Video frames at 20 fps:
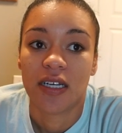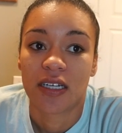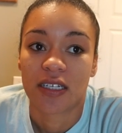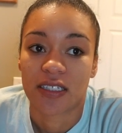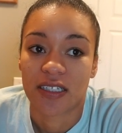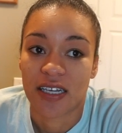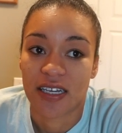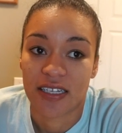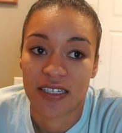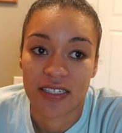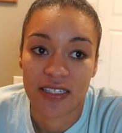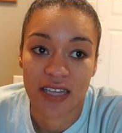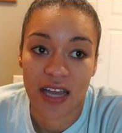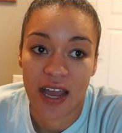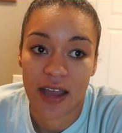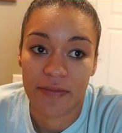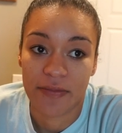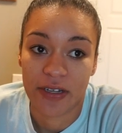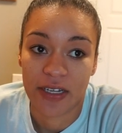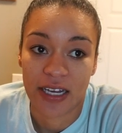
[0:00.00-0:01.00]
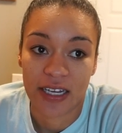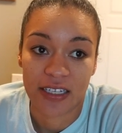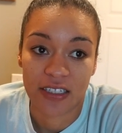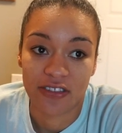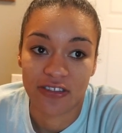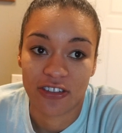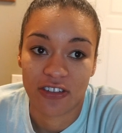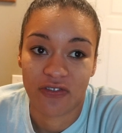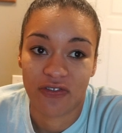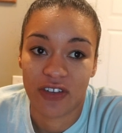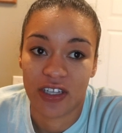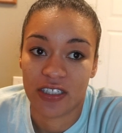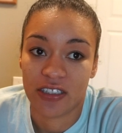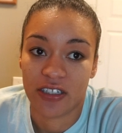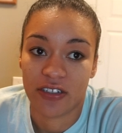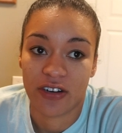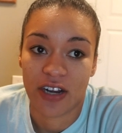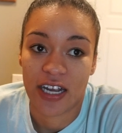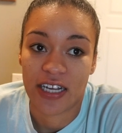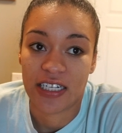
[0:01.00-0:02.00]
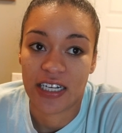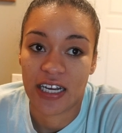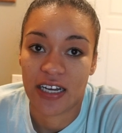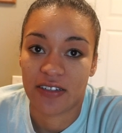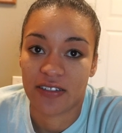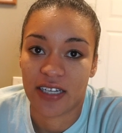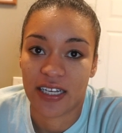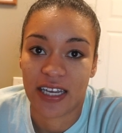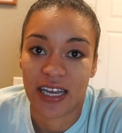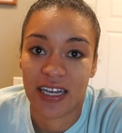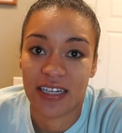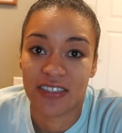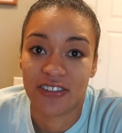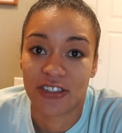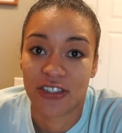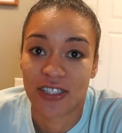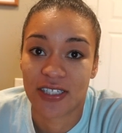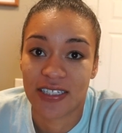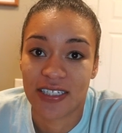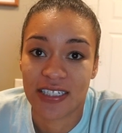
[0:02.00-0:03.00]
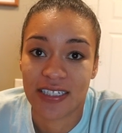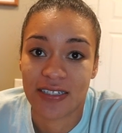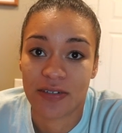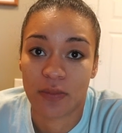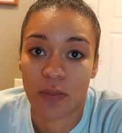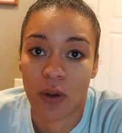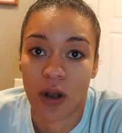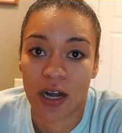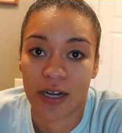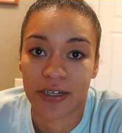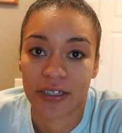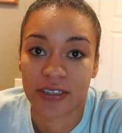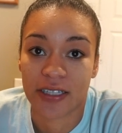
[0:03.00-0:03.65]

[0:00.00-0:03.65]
because I mean, I can just feel it right now. Like I just need water.